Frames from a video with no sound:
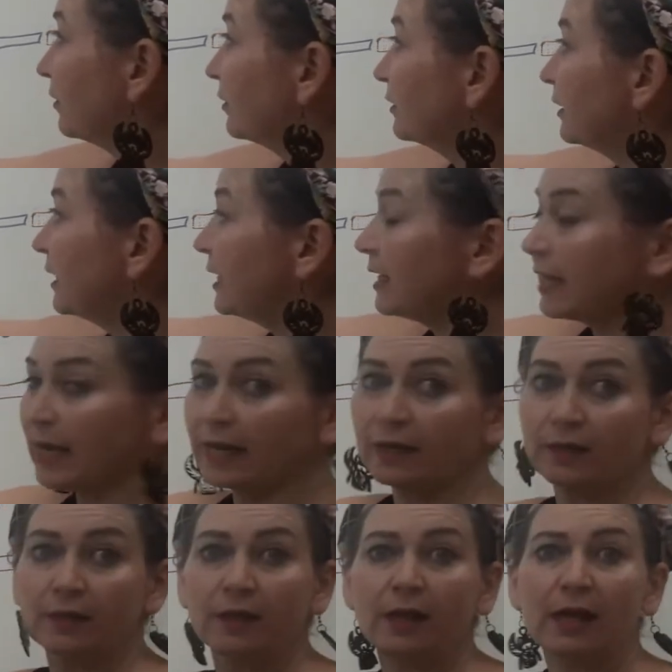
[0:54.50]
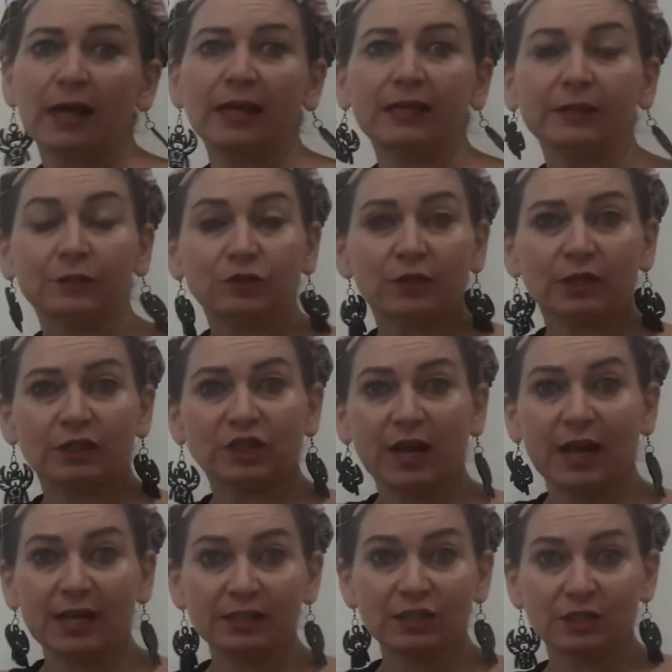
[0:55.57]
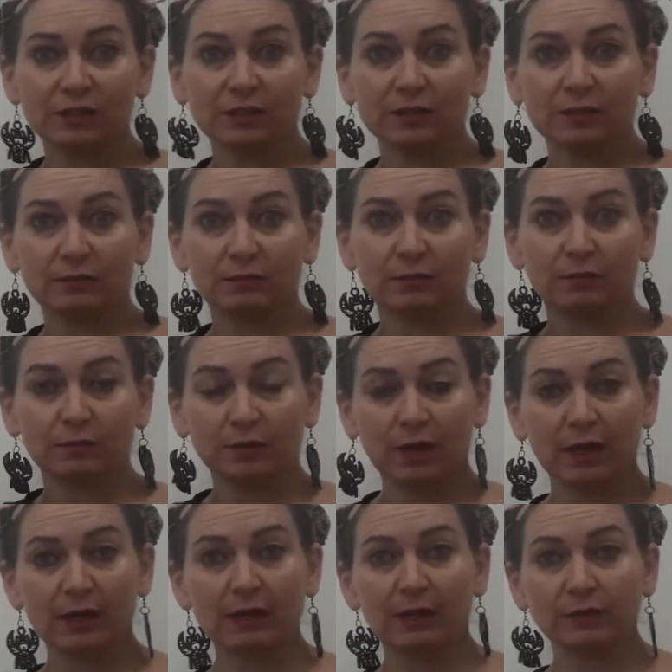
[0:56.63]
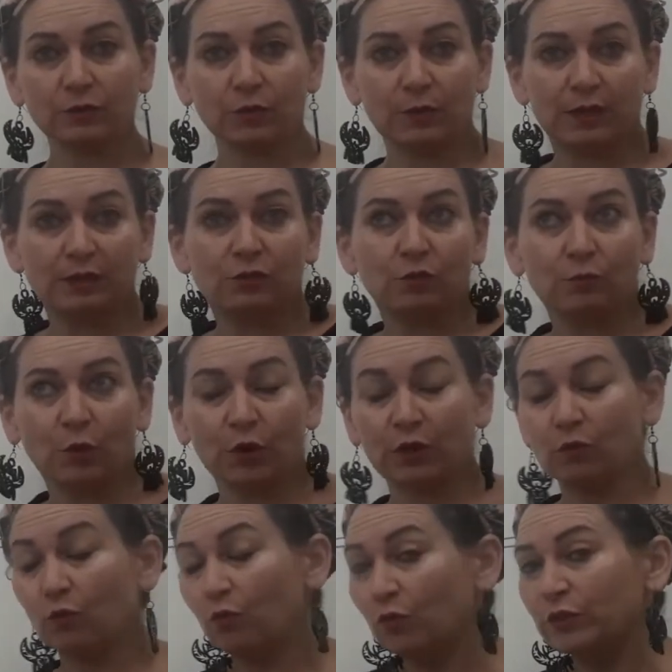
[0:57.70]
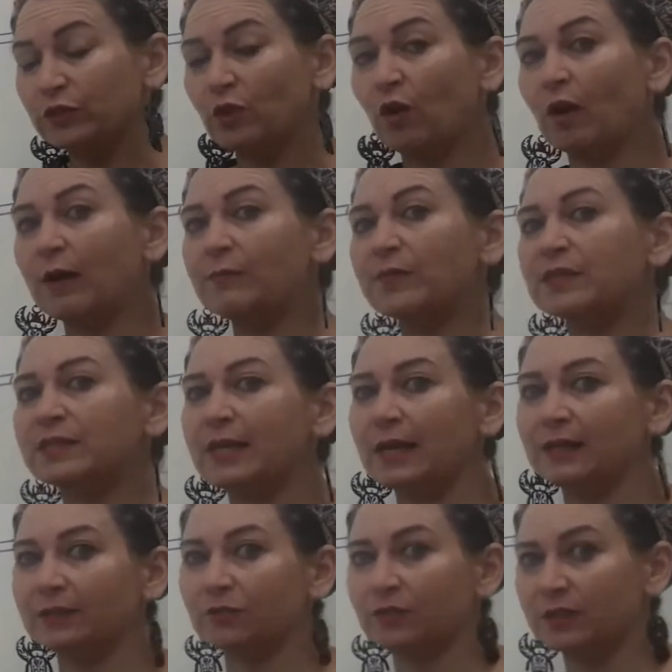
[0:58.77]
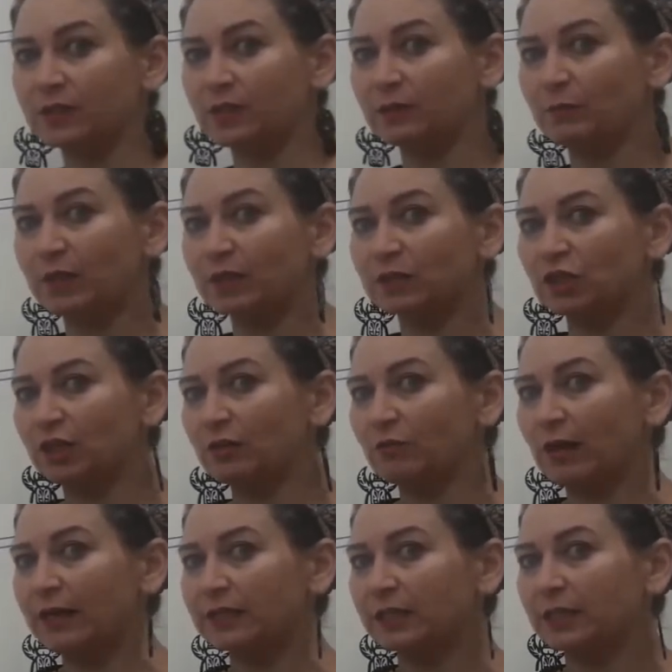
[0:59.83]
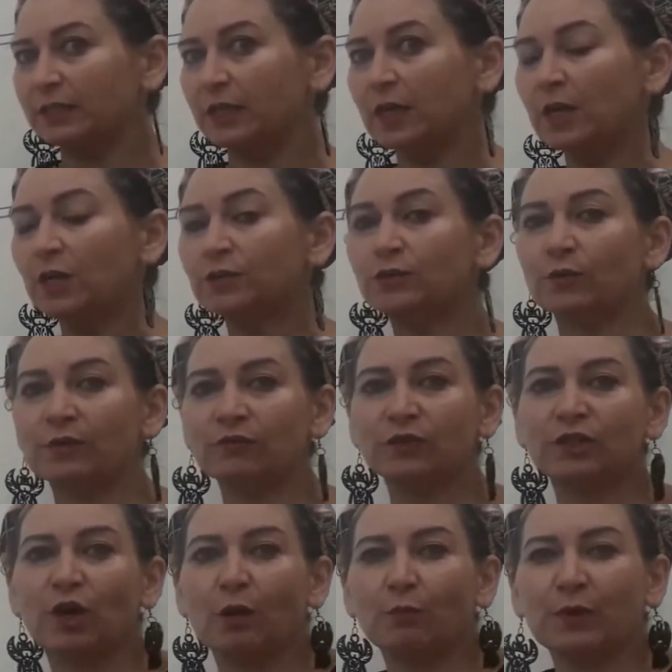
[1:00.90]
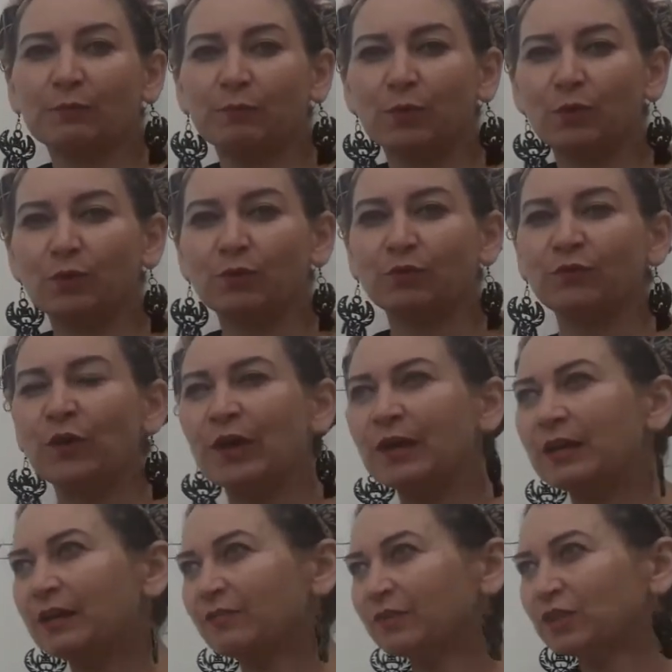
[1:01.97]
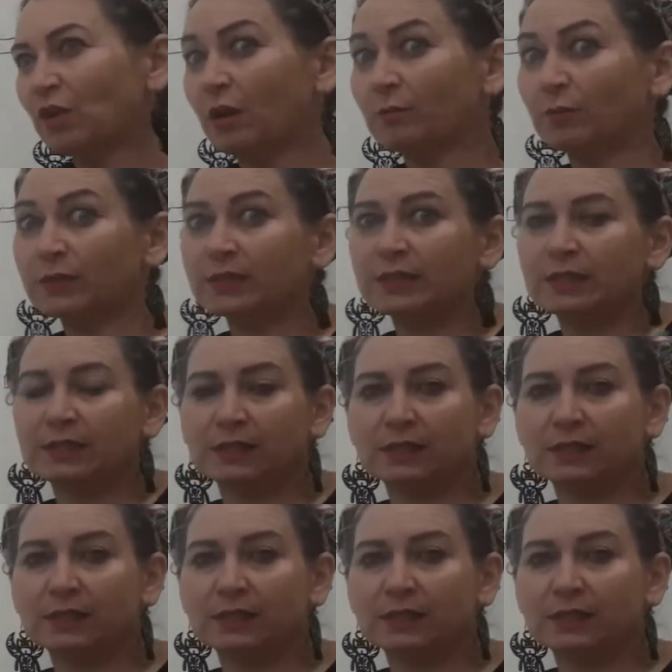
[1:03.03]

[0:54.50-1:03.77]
here electric charges. Okay, so in your body all the time there's electricity being generated. So every time we move, every time we send a